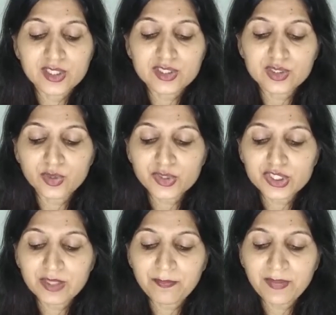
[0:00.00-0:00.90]
So
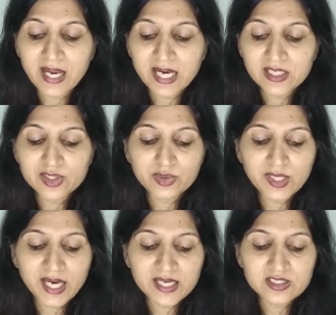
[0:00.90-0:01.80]
she planned to
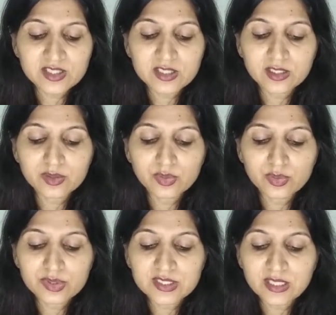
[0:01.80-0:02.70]
catch the
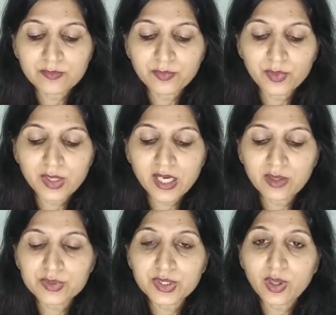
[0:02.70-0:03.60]
goose and pull
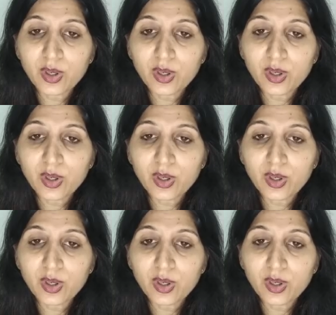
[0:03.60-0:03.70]
out